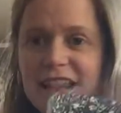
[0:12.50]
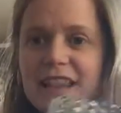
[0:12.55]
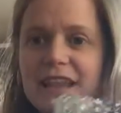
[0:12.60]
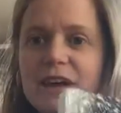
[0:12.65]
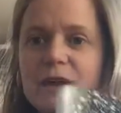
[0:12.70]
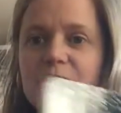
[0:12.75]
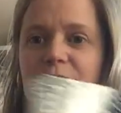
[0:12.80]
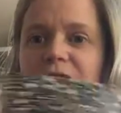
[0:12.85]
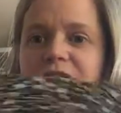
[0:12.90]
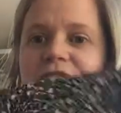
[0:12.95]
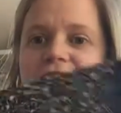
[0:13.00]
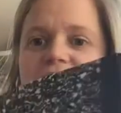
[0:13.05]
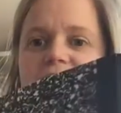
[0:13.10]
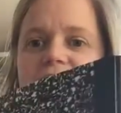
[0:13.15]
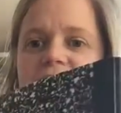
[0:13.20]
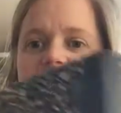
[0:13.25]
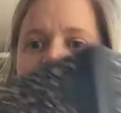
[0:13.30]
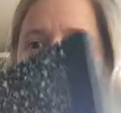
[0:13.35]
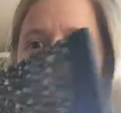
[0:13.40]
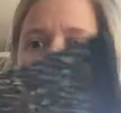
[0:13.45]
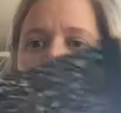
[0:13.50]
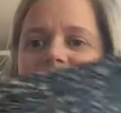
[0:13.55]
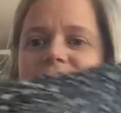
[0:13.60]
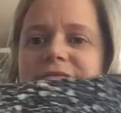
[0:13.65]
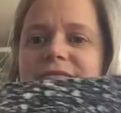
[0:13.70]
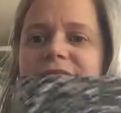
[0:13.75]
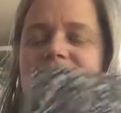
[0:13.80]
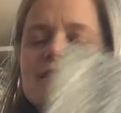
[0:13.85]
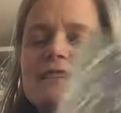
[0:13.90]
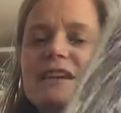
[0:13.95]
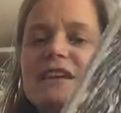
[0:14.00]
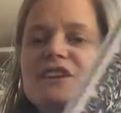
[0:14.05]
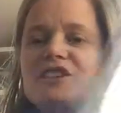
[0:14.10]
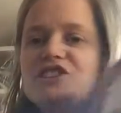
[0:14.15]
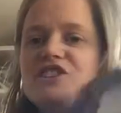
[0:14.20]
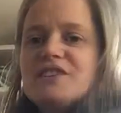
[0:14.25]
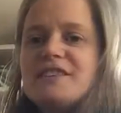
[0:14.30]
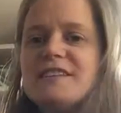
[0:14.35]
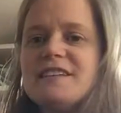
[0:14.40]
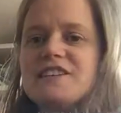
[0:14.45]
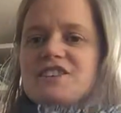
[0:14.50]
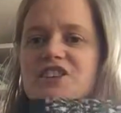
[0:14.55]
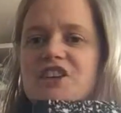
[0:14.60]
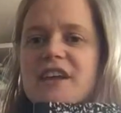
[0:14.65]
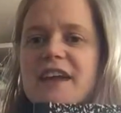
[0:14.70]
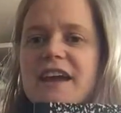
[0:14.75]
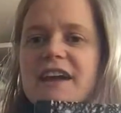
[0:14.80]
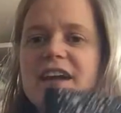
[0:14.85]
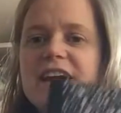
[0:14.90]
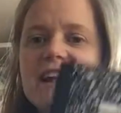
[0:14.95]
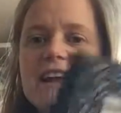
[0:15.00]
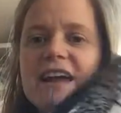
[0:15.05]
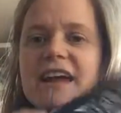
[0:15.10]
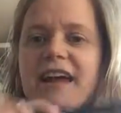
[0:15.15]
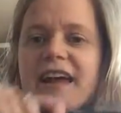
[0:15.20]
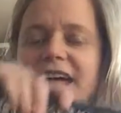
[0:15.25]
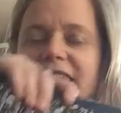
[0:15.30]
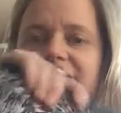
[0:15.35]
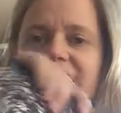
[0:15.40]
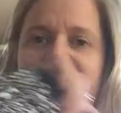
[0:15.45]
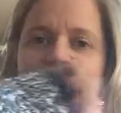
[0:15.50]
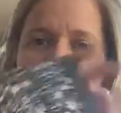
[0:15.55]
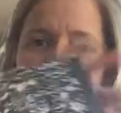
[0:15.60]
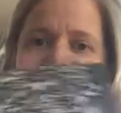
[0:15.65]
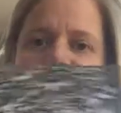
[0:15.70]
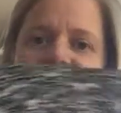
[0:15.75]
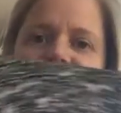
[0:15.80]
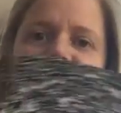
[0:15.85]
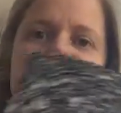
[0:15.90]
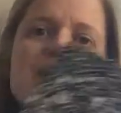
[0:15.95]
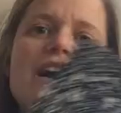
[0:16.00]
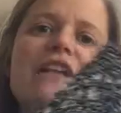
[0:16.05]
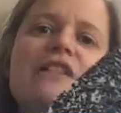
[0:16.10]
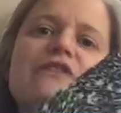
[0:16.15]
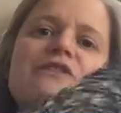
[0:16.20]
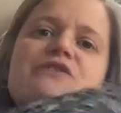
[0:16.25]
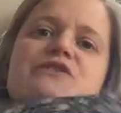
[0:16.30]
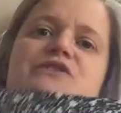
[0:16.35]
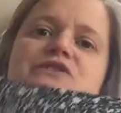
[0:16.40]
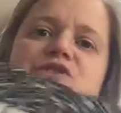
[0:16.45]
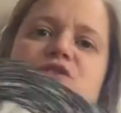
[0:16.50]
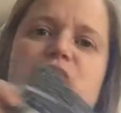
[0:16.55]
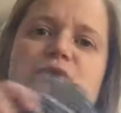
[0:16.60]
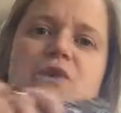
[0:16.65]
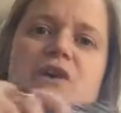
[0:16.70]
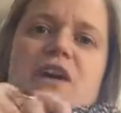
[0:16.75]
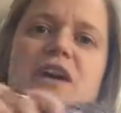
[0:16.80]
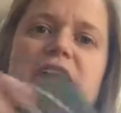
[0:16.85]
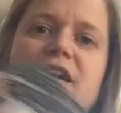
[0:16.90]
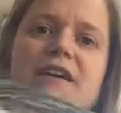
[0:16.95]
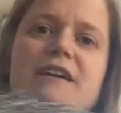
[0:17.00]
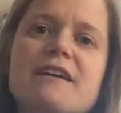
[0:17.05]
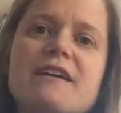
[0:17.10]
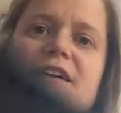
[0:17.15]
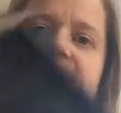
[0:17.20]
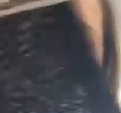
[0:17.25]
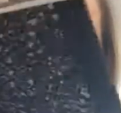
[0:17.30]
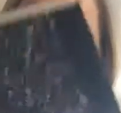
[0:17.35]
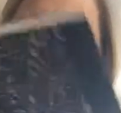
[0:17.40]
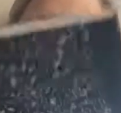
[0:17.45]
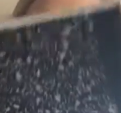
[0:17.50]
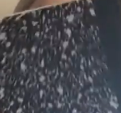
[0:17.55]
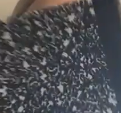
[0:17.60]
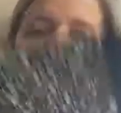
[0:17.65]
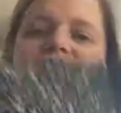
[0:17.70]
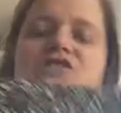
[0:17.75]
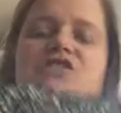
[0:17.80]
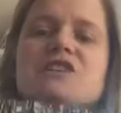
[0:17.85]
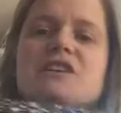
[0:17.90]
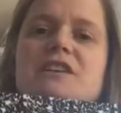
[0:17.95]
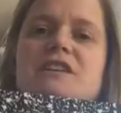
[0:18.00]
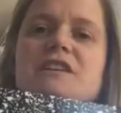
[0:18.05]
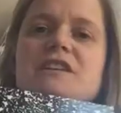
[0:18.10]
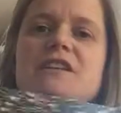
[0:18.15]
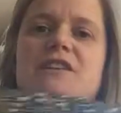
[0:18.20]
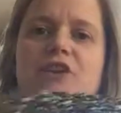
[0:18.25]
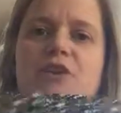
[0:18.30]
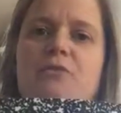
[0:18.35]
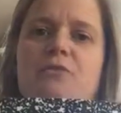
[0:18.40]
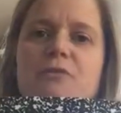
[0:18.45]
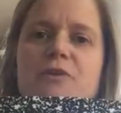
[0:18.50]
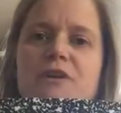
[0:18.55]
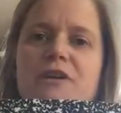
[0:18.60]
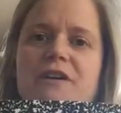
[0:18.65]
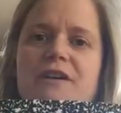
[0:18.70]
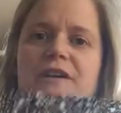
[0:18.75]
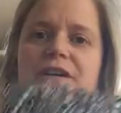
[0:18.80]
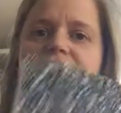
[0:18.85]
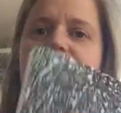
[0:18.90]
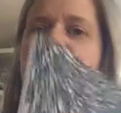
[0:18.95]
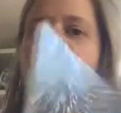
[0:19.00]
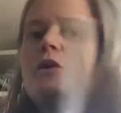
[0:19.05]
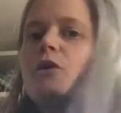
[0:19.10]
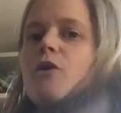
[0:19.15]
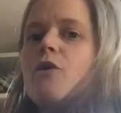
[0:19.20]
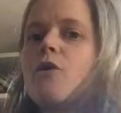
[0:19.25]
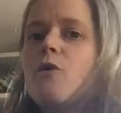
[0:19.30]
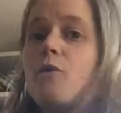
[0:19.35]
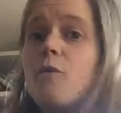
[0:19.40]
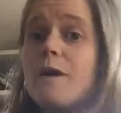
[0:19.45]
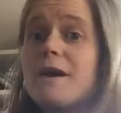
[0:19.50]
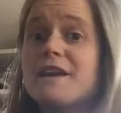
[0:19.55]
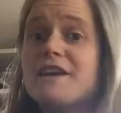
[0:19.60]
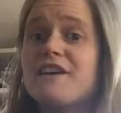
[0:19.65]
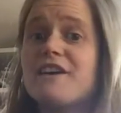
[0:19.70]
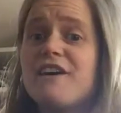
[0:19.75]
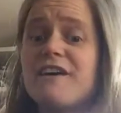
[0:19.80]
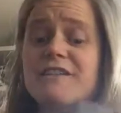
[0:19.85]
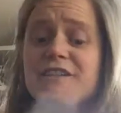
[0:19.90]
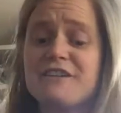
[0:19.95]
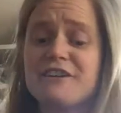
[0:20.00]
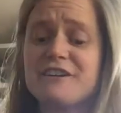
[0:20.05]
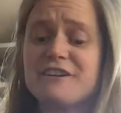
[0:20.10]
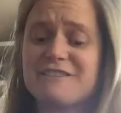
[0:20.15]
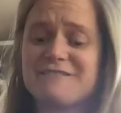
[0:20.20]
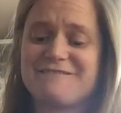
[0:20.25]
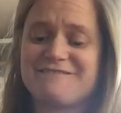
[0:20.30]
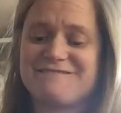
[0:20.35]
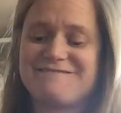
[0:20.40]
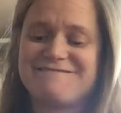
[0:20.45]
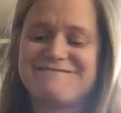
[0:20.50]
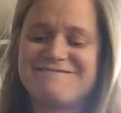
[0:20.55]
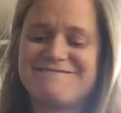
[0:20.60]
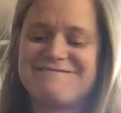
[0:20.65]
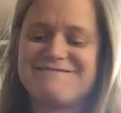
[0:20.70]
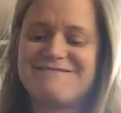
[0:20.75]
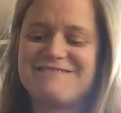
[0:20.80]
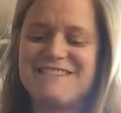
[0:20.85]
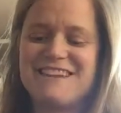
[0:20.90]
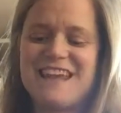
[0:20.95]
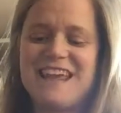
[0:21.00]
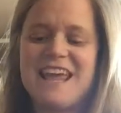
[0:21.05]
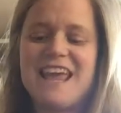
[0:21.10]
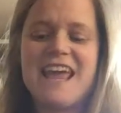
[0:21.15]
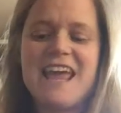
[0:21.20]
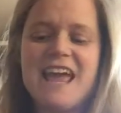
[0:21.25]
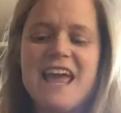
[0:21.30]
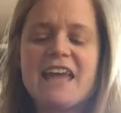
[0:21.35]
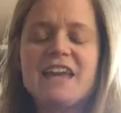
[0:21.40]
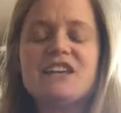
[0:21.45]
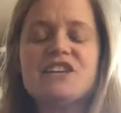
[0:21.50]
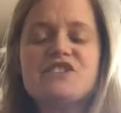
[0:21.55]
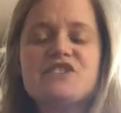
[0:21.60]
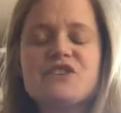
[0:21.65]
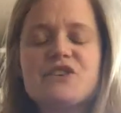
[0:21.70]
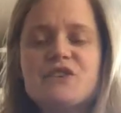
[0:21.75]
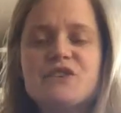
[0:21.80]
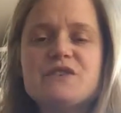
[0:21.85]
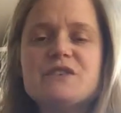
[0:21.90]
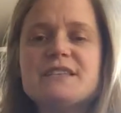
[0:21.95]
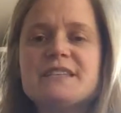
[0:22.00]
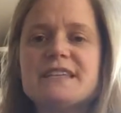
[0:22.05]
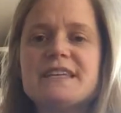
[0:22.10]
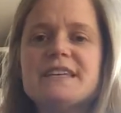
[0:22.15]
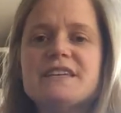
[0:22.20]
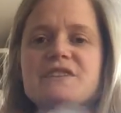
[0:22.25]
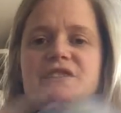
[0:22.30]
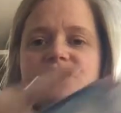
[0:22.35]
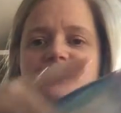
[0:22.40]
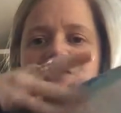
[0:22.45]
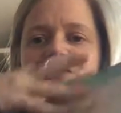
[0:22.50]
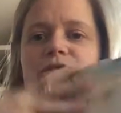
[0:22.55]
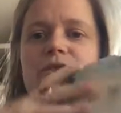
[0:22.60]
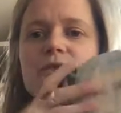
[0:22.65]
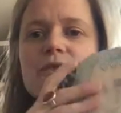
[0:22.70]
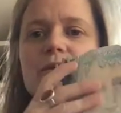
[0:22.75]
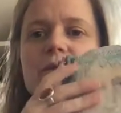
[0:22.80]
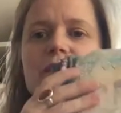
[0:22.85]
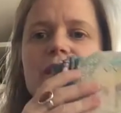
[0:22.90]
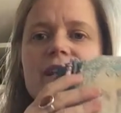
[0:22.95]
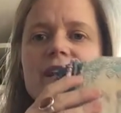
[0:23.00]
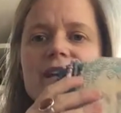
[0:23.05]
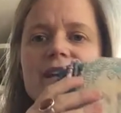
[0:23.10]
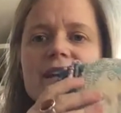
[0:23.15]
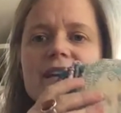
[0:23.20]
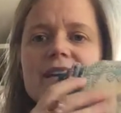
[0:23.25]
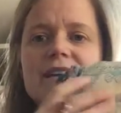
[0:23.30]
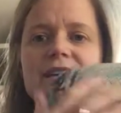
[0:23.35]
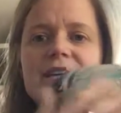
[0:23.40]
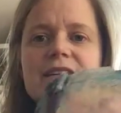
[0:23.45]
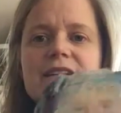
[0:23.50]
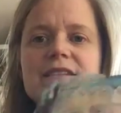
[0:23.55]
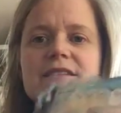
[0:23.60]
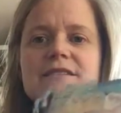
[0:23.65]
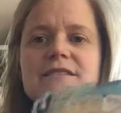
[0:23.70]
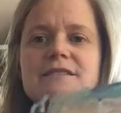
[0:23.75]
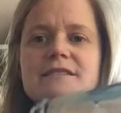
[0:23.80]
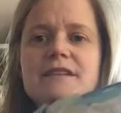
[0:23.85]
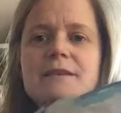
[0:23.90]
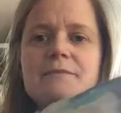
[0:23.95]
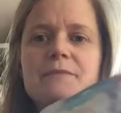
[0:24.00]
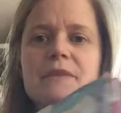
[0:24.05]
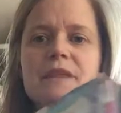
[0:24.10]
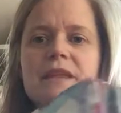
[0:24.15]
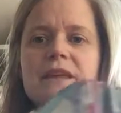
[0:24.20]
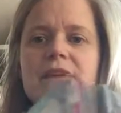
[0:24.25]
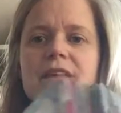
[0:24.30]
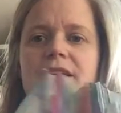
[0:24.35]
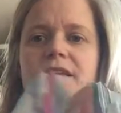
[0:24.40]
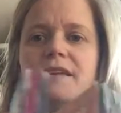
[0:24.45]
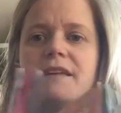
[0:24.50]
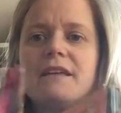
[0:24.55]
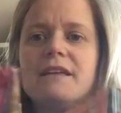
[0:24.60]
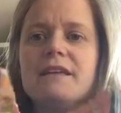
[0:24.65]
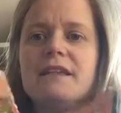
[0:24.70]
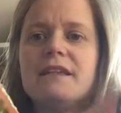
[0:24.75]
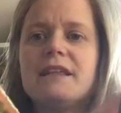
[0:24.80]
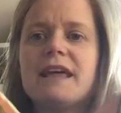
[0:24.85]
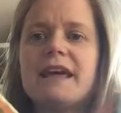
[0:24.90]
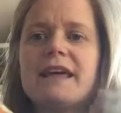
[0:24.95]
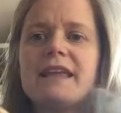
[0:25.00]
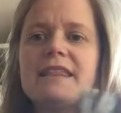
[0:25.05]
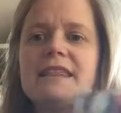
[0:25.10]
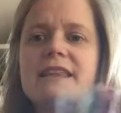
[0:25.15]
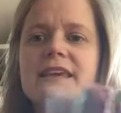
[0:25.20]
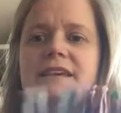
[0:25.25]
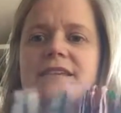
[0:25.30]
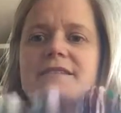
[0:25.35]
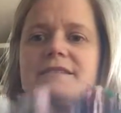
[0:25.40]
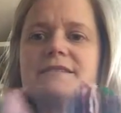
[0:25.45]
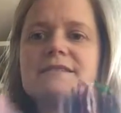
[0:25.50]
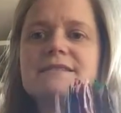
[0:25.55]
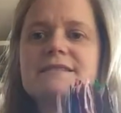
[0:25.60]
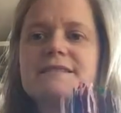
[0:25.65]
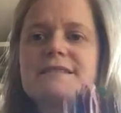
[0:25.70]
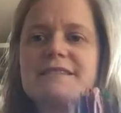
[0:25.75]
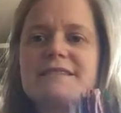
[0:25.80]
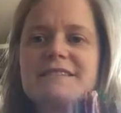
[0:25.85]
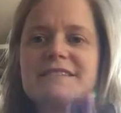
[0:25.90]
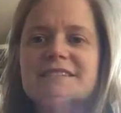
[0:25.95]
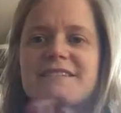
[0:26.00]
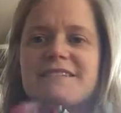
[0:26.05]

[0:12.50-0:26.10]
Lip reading: like one of these. Just a generic dollar store composition notebook, $1. And it turns into something like this.